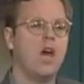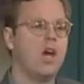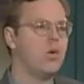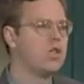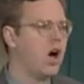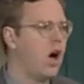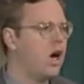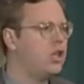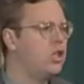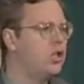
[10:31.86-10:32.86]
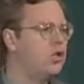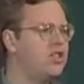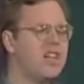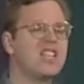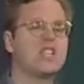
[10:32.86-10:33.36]
It was argued
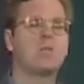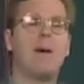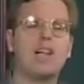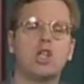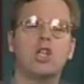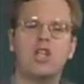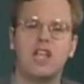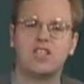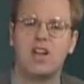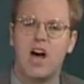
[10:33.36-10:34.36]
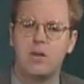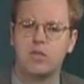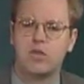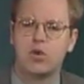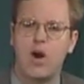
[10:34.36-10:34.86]
that especially at
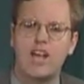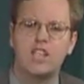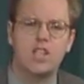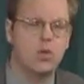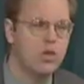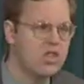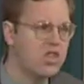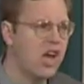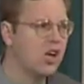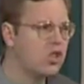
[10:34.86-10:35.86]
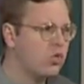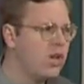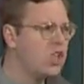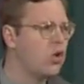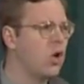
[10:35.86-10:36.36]
times of crisis with scarce
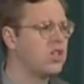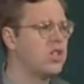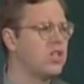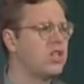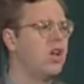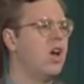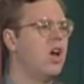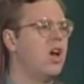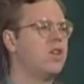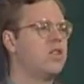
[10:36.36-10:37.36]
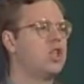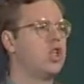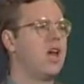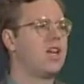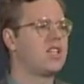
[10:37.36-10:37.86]
resources, the
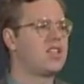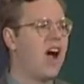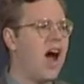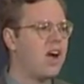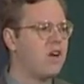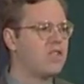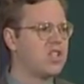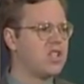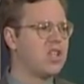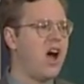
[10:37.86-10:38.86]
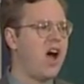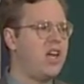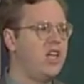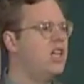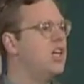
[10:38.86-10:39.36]
genetic stock of a
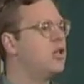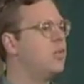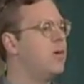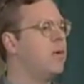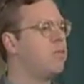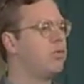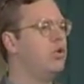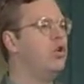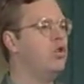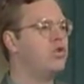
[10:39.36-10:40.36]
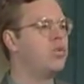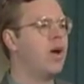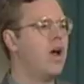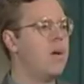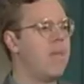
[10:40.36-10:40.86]
society needed to be improved
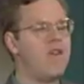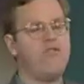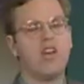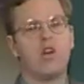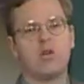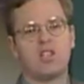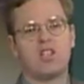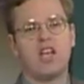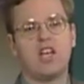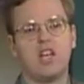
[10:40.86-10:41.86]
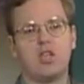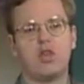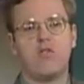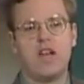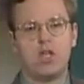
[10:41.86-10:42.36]
by vigorous state
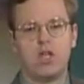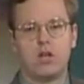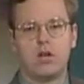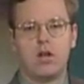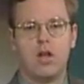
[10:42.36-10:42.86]
intervention,